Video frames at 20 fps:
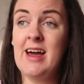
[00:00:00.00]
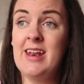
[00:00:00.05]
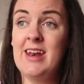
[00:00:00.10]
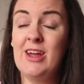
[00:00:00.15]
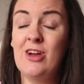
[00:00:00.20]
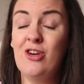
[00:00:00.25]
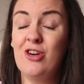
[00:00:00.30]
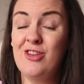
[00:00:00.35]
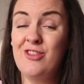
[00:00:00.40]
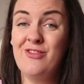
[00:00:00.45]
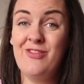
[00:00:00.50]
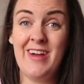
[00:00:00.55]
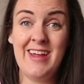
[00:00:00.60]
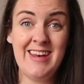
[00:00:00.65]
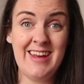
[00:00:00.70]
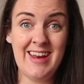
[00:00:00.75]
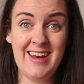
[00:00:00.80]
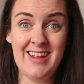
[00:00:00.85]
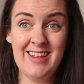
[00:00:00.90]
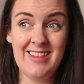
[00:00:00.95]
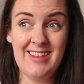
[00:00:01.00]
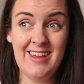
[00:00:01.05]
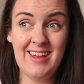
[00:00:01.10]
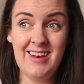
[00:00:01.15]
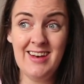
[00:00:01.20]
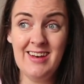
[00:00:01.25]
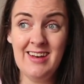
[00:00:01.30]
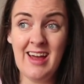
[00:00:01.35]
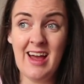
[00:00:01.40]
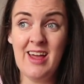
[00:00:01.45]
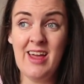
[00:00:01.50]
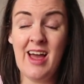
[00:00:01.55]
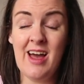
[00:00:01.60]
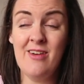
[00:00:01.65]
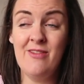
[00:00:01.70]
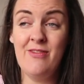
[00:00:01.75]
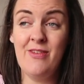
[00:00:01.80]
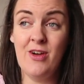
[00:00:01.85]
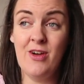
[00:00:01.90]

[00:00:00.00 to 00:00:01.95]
And I couldn't find anything. I have